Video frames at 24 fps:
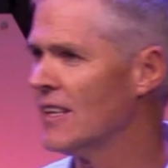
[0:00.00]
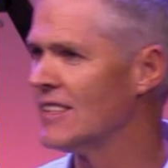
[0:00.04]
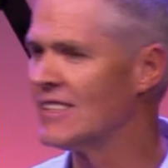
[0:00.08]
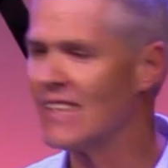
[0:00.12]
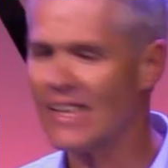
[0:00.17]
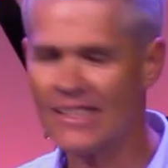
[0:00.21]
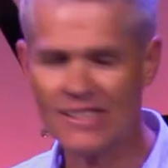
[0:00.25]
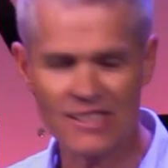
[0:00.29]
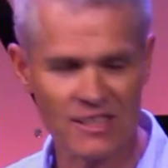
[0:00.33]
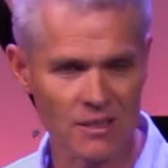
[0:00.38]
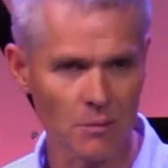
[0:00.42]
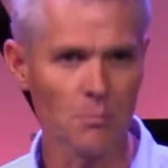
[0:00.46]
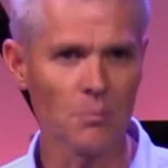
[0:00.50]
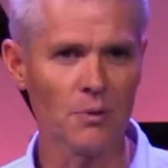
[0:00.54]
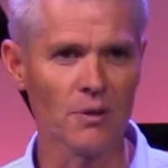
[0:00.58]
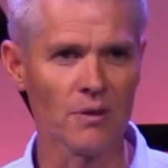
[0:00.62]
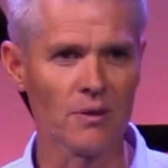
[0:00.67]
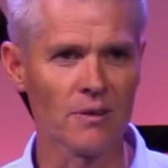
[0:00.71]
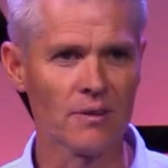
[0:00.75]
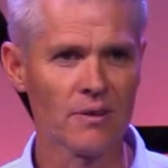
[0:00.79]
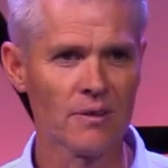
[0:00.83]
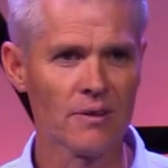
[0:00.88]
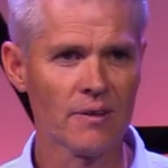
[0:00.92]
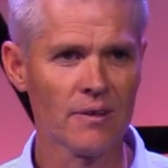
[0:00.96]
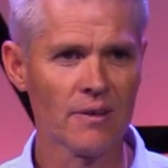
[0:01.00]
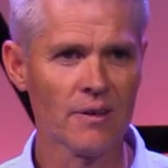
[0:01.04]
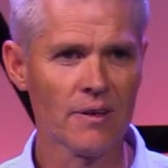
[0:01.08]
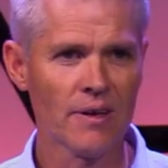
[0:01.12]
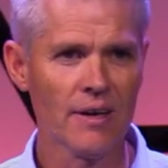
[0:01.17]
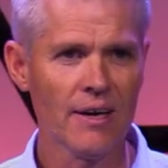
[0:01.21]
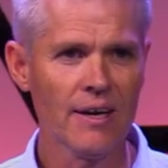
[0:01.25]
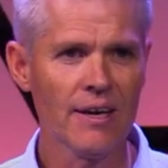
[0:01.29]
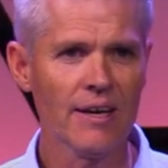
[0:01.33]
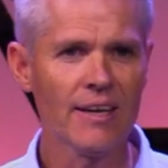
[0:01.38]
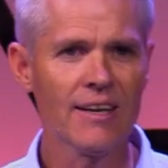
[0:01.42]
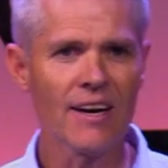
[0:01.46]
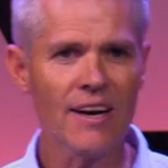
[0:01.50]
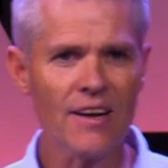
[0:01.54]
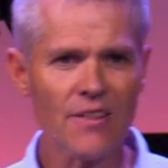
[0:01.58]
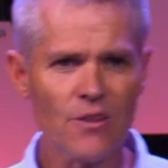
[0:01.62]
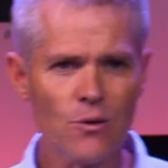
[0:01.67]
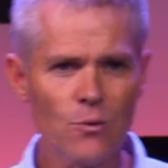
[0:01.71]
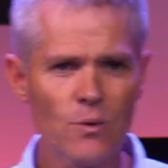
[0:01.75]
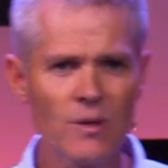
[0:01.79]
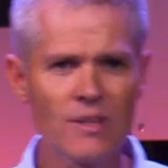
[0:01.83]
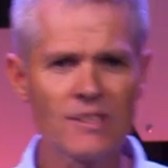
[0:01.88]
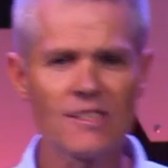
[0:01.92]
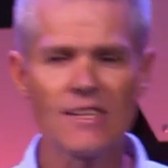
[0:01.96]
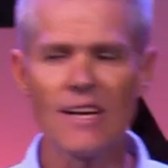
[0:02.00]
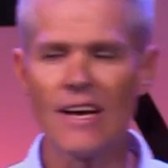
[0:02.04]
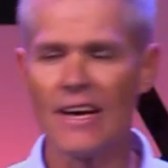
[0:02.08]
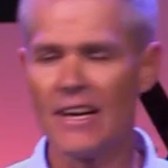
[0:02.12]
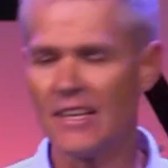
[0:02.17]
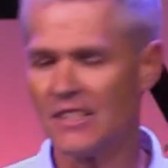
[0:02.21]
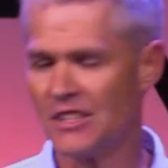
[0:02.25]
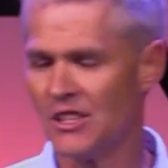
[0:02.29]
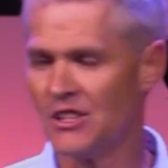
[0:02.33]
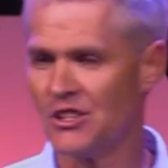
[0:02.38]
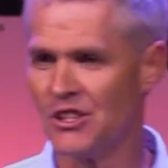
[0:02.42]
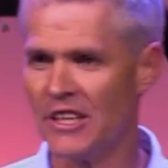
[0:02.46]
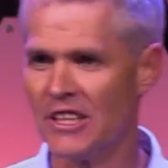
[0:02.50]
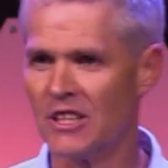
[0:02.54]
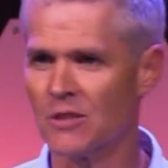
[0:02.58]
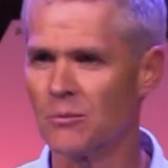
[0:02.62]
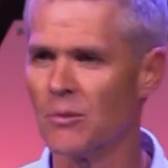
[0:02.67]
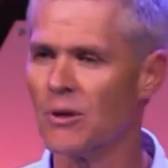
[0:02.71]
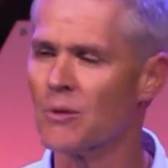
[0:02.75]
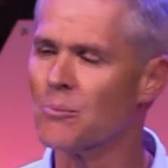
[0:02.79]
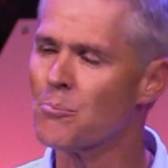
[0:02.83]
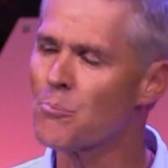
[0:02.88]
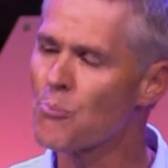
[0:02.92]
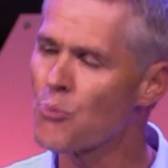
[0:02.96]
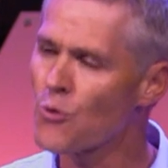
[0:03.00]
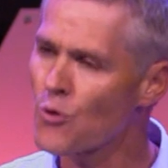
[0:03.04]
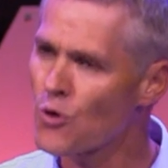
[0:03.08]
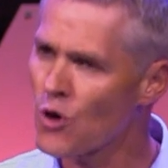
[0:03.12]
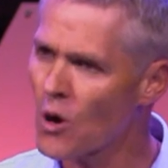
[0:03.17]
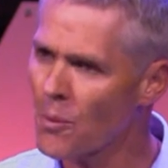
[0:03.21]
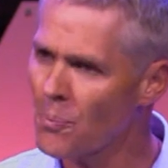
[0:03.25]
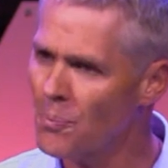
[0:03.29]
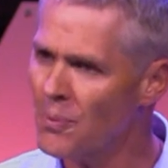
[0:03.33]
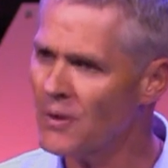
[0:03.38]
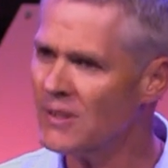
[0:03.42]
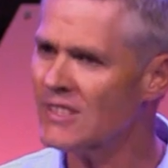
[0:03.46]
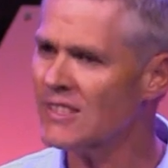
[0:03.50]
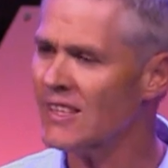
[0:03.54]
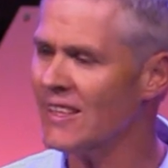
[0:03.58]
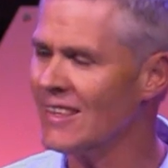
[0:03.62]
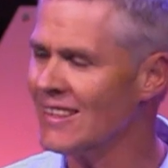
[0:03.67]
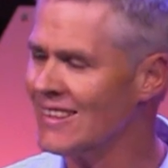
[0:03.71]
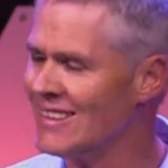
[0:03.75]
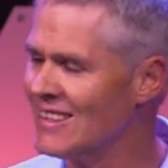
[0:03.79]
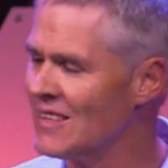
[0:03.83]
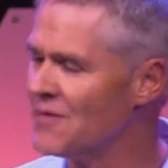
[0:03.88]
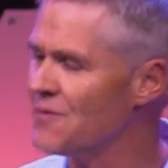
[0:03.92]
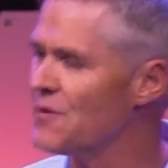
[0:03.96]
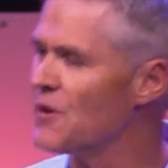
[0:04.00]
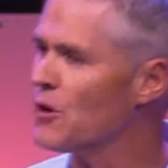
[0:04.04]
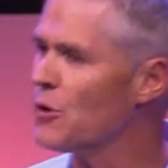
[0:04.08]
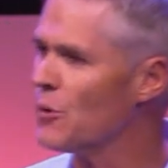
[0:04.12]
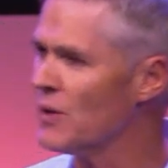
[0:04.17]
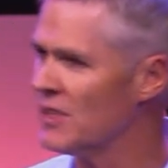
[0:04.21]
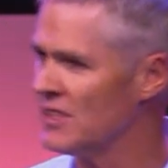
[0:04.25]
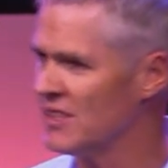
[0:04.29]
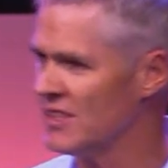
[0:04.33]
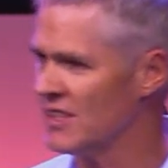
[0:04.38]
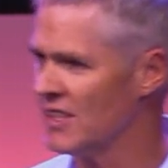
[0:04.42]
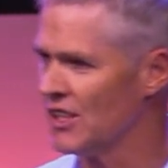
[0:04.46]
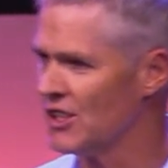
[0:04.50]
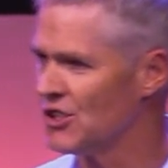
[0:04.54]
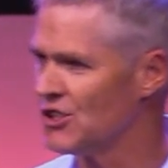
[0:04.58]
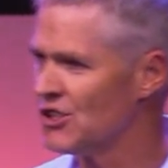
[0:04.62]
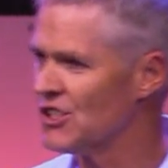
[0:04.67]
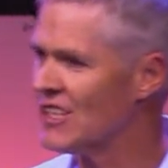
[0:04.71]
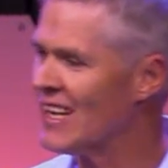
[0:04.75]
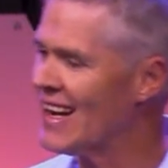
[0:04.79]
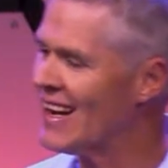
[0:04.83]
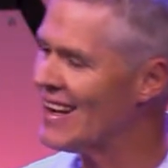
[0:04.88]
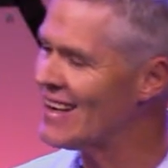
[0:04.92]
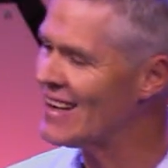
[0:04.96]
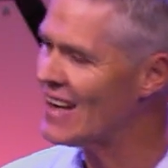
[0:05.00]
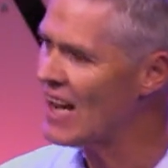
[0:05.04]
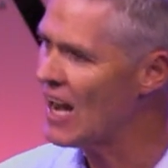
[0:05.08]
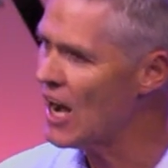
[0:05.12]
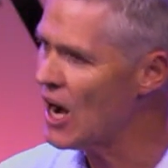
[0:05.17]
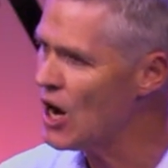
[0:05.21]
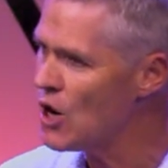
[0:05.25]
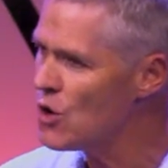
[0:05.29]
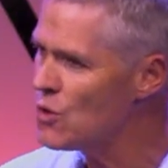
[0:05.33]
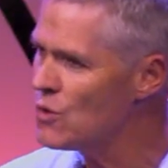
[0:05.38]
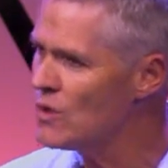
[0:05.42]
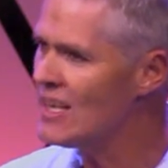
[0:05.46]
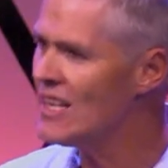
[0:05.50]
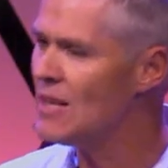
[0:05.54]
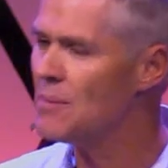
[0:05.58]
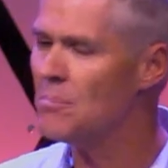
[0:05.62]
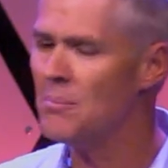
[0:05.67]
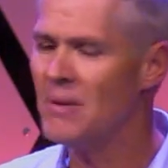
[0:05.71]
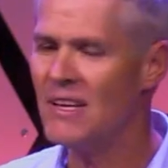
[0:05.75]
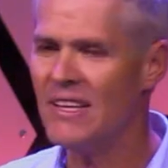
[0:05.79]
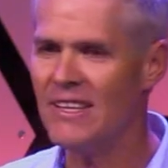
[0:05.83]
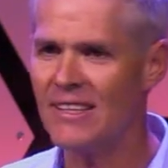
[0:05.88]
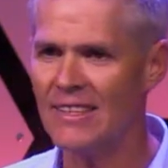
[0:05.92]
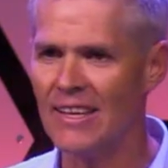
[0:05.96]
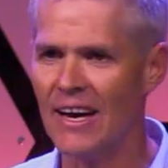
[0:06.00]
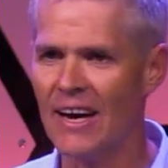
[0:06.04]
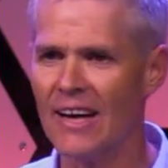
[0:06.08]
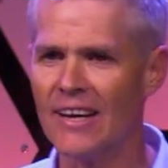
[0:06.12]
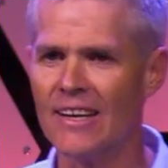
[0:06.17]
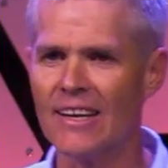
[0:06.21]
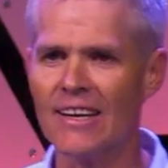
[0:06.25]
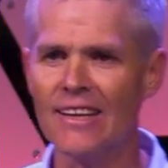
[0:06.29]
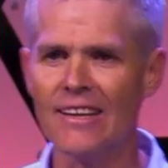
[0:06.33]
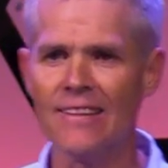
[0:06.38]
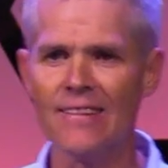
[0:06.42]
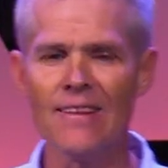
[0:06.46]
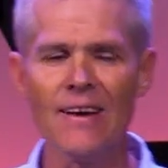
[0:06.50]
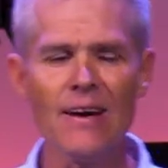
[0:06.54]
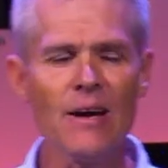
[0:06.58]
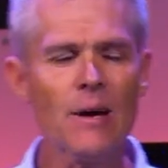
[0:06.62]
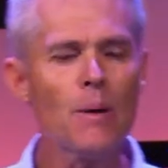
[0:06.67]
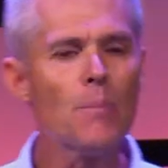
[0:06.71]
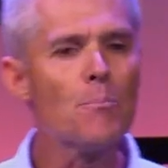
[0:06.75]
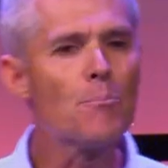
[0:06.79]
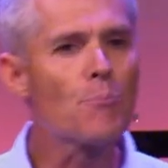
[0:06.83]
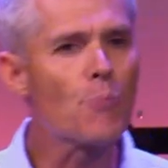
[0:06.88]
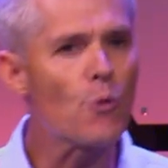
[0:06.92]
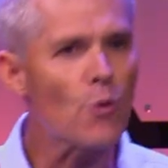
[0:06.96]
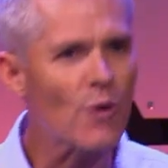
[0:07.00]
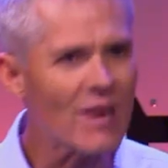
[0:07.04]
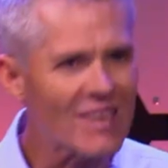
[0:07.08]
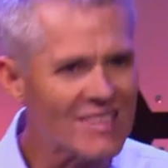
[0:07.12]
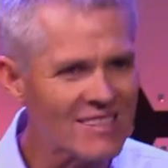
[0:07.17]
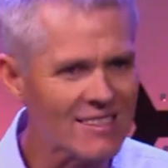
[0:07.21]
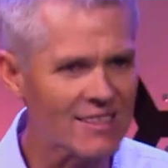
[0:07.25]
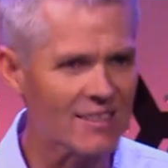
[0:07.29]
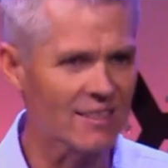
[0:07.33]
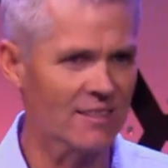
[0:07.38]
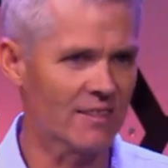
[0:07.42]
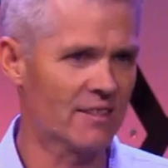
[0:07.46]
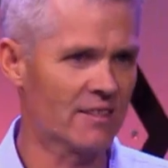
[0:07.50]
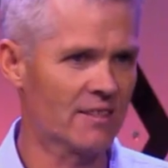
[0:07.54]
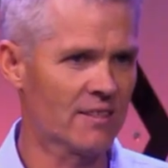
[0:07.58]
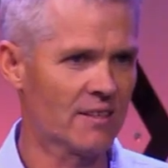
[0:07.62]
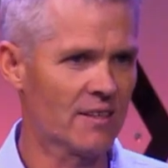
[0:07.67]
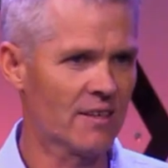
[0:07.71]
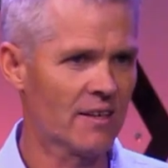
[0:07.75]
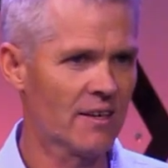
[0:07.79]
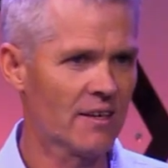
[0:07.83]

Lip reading: Is that simple? In other words, ladies and gentlemen, proper scientific research can only be done in the present.